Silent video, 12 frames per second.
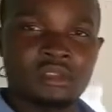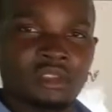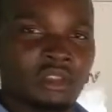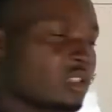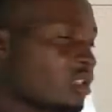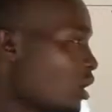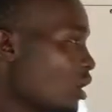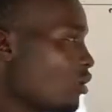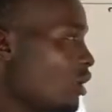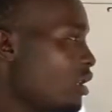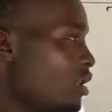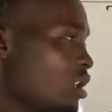It is
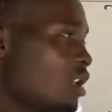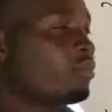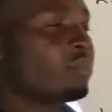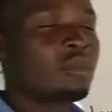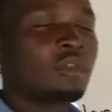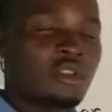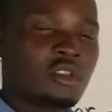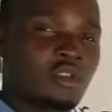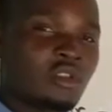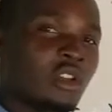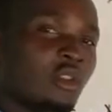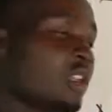irregular in shape,
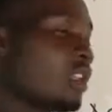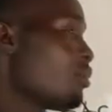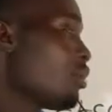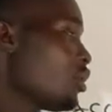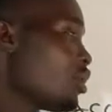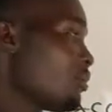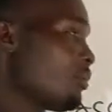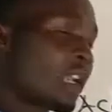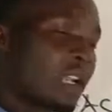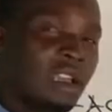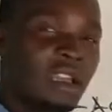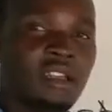so the wind blows
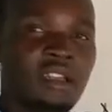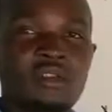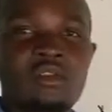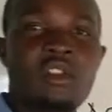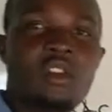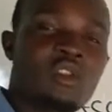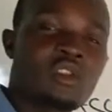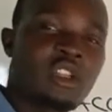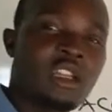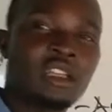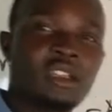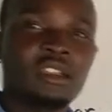parallel to the
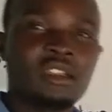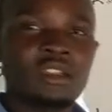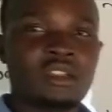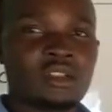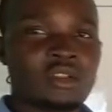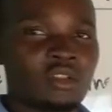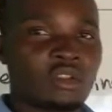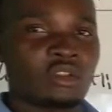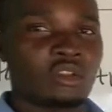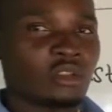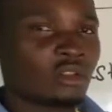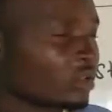coastline. So
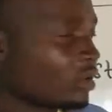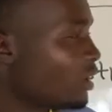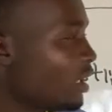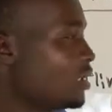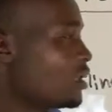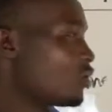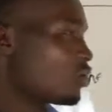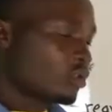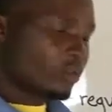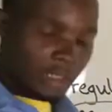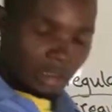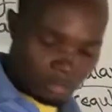that is also
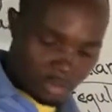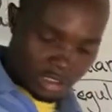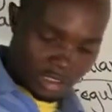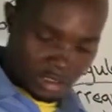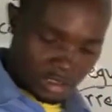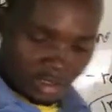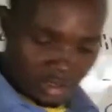very important